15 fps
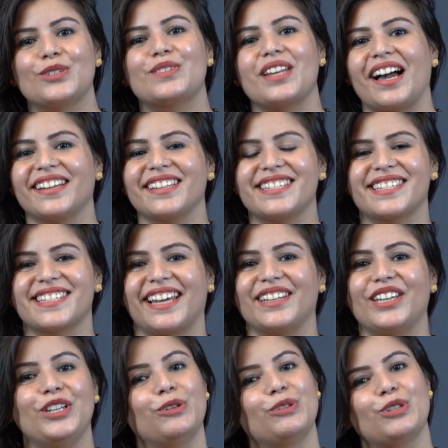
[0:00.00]
to Target
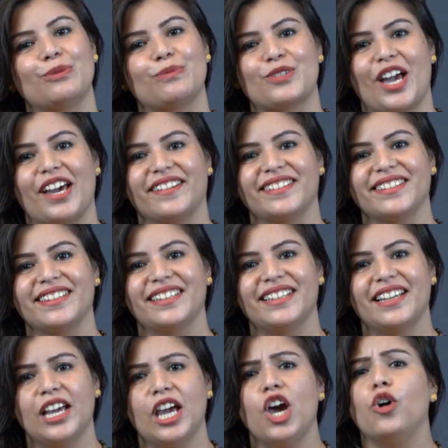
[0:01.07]
Study YouTube channel.
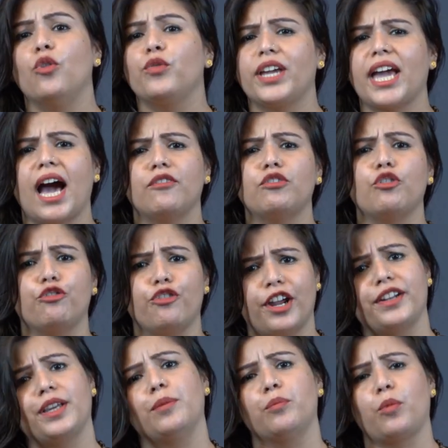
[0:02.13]
We have a
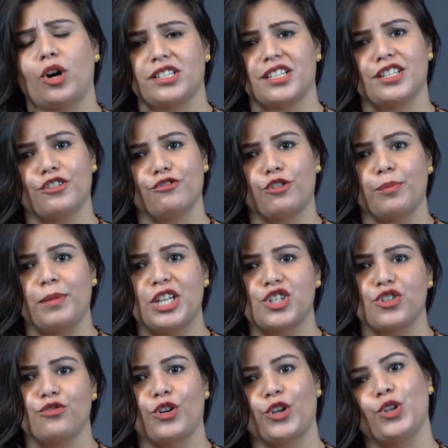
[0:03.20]
very important
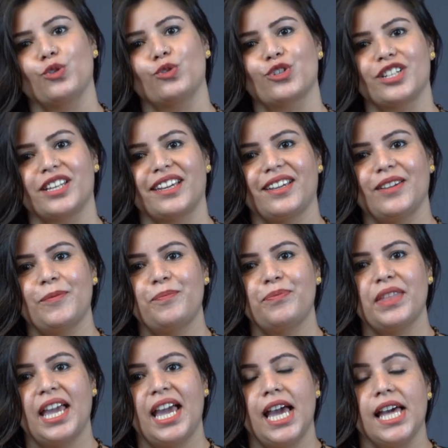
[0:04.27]
information for you today.
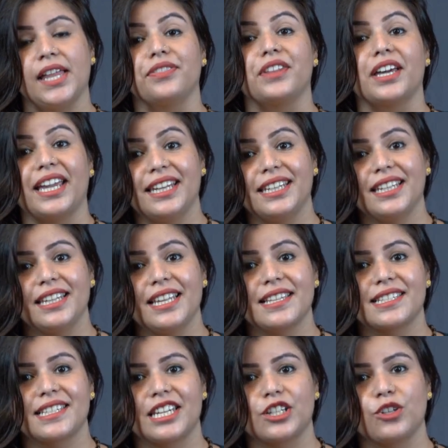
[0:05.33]
The Indian
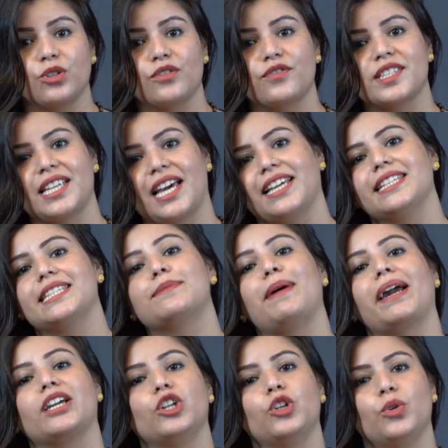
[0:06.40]
Institute of Science,
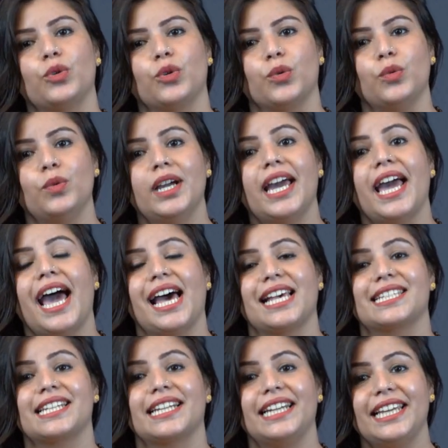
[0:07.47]
Bengaluru
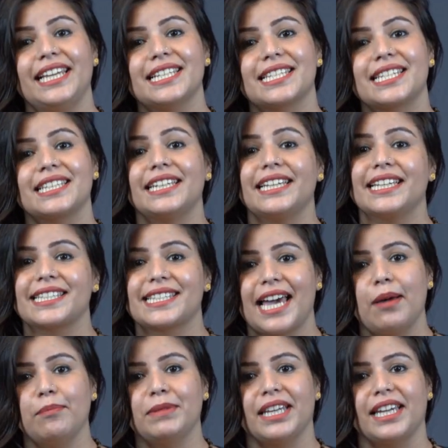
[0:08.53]
has released the
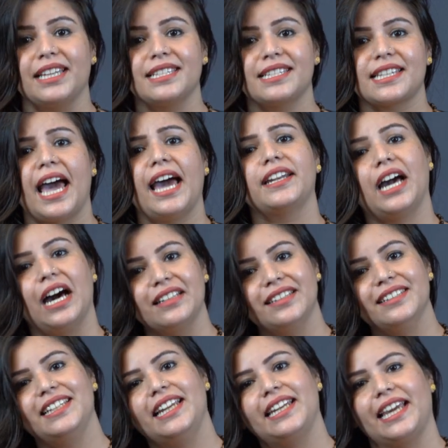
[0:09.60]
exam dates and
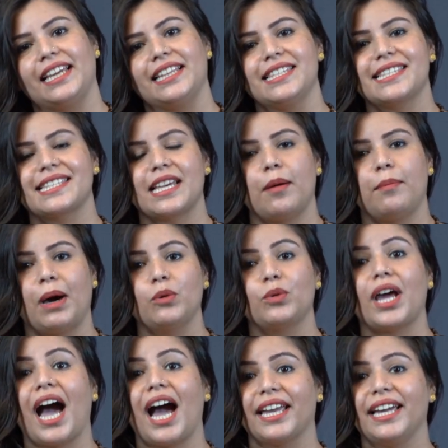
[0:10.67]
other details
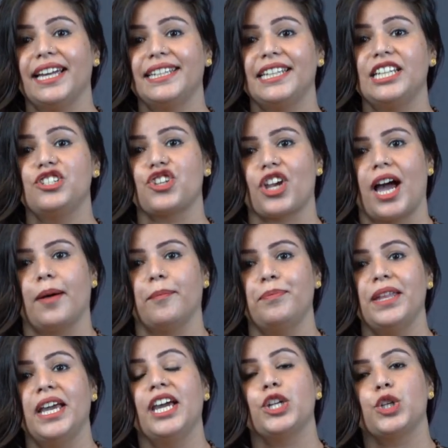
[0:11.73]
about IIT
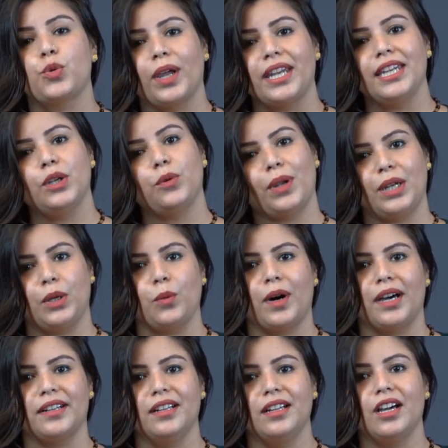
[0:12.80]
JAM
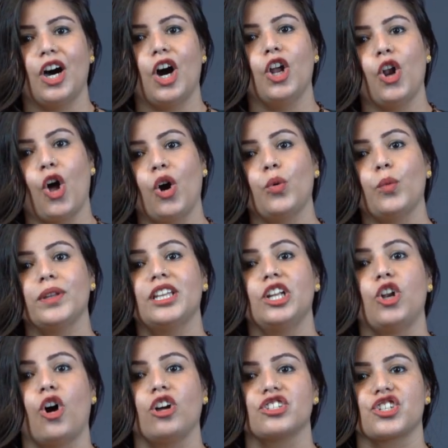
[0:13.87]
2021 along with
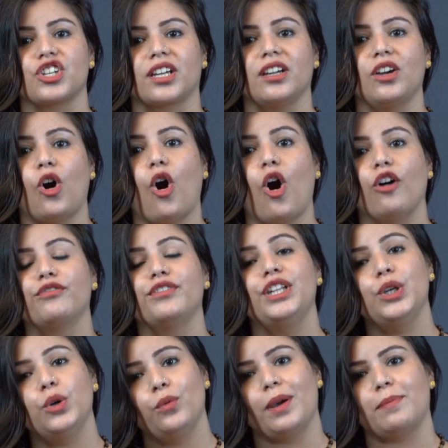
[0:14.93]
the launching of
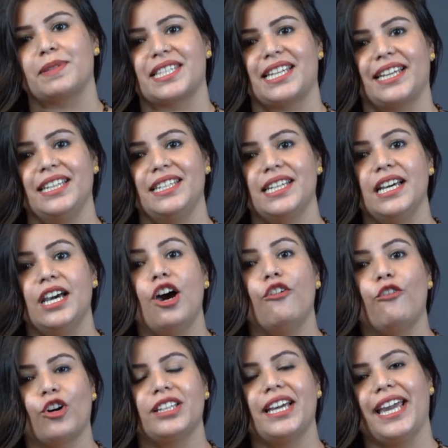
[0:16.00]
new website
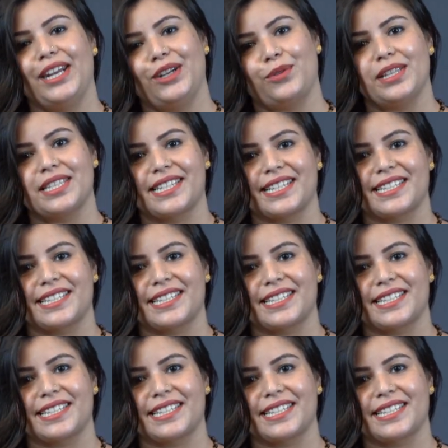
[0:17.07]
for the entrance